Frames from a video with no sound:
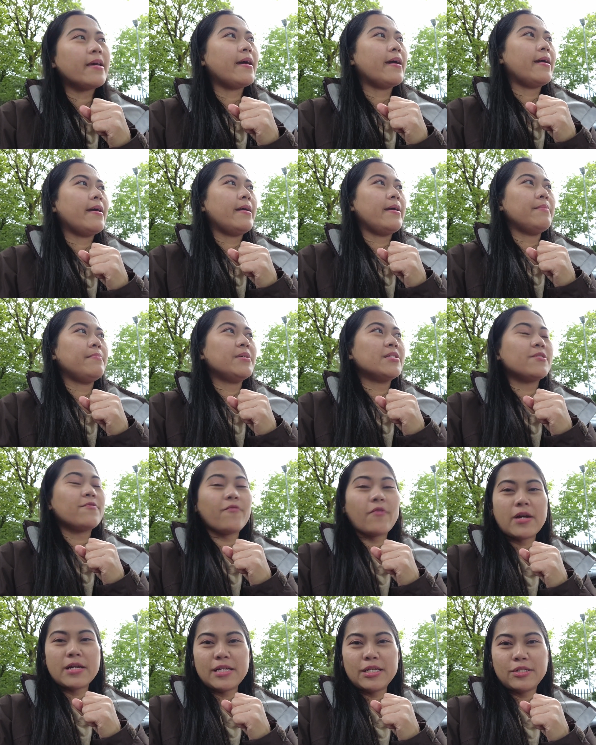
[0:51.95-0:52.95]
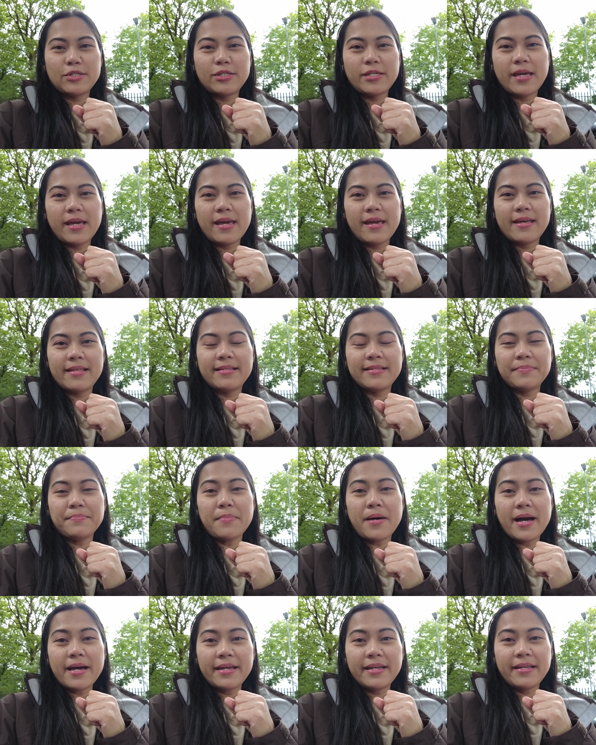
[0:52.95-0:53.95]
it's Friday today. It's
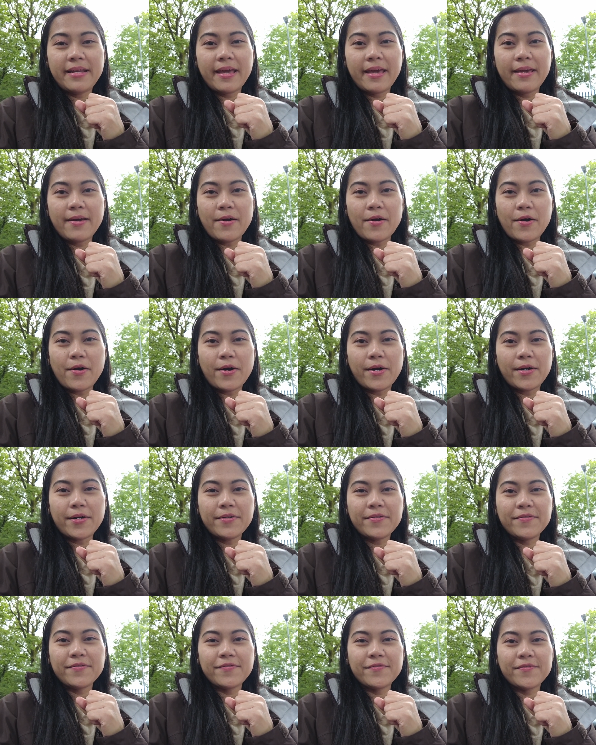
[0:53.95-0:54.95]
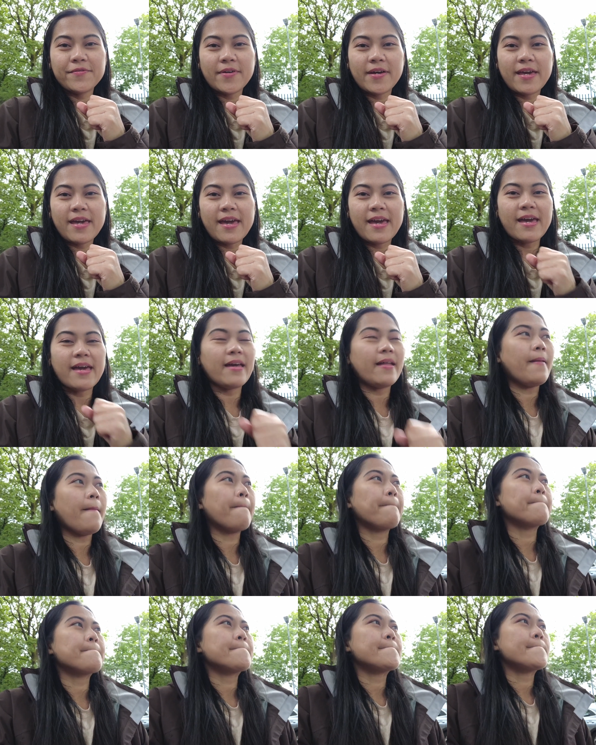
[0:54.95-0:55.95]
my day off again.
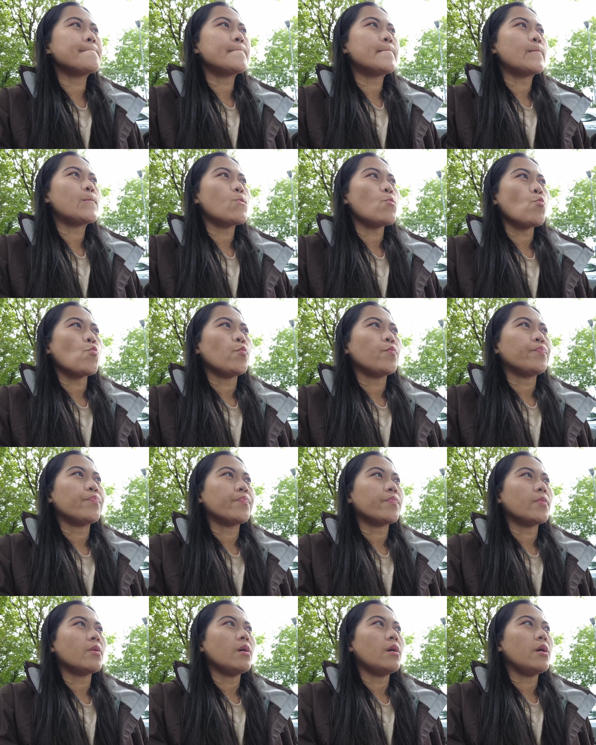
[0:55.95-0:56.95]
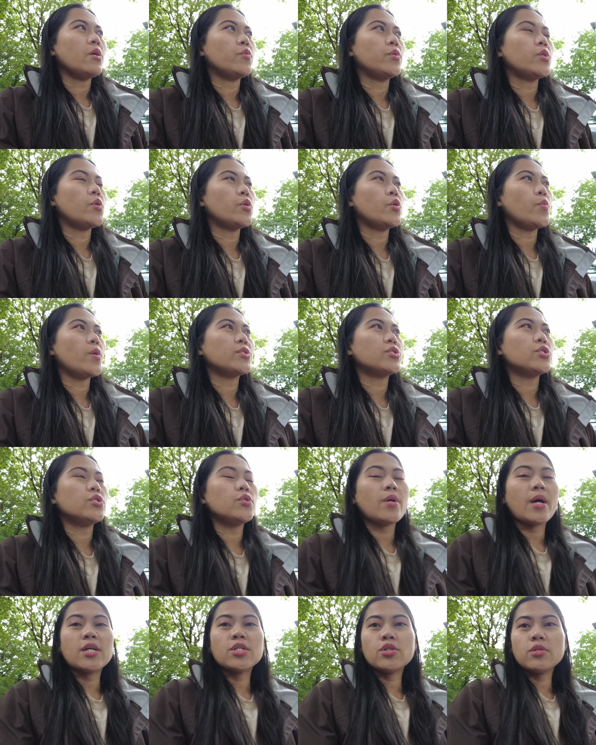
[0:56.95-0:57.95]
And we don't know what to
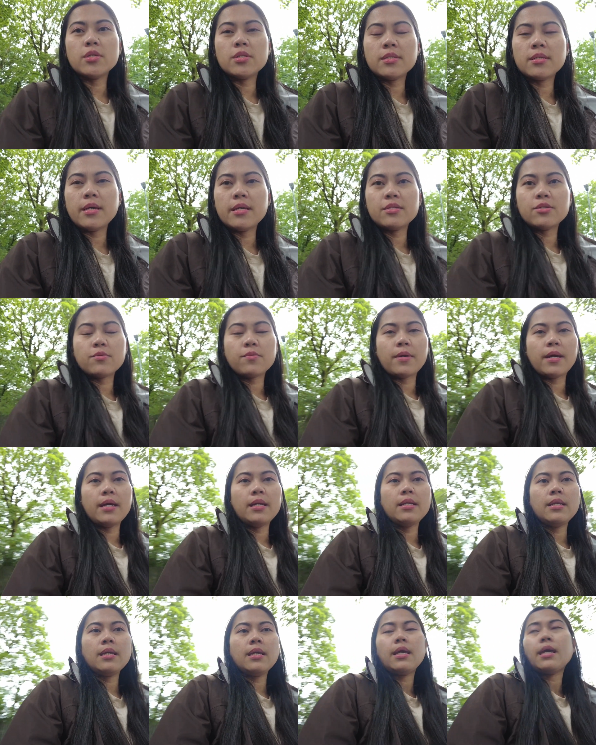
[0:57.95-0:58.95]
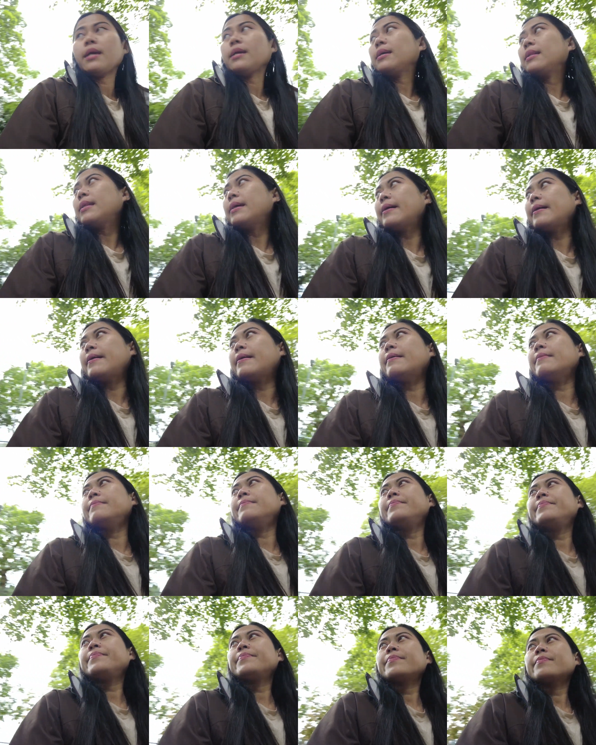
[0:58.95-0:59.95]
do. Actually, it's raining,
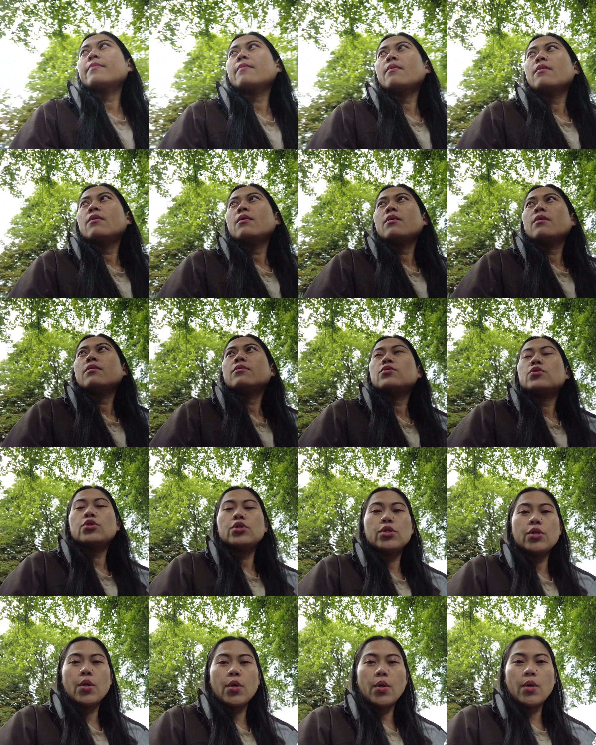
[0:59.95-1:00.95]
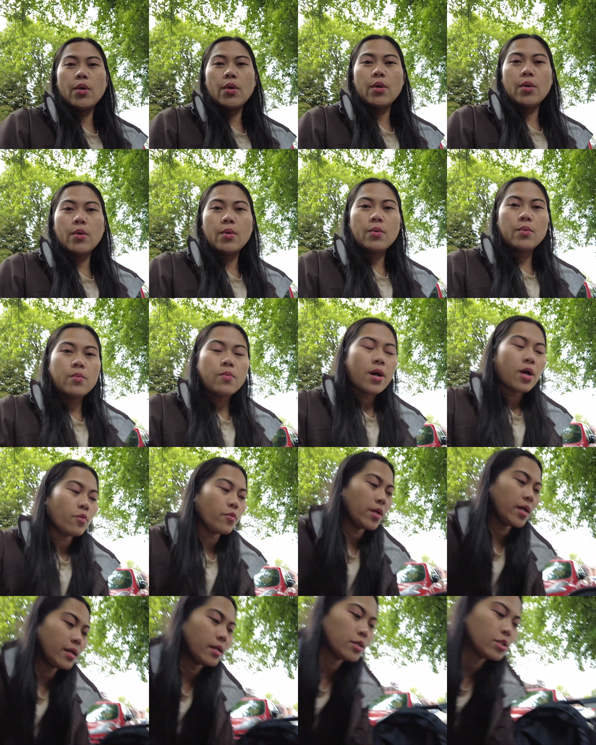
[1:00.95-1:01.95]
Caleb. So what
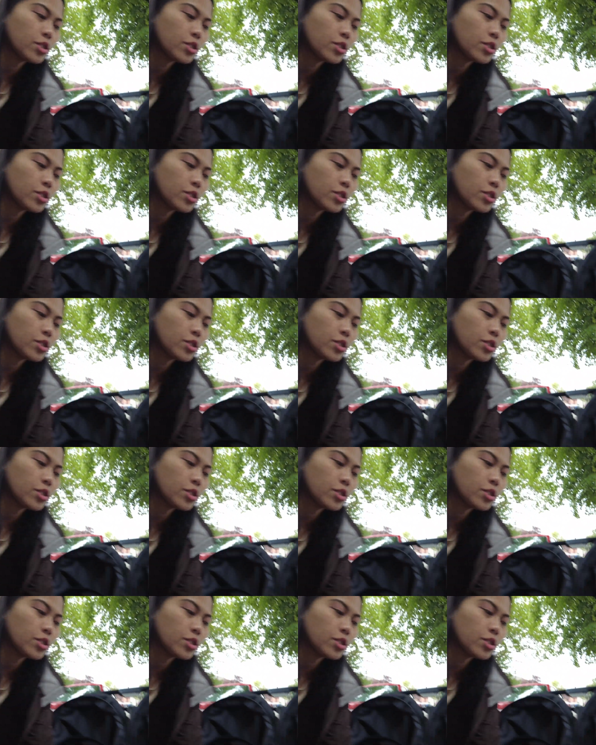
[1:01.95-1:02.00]
are we gonna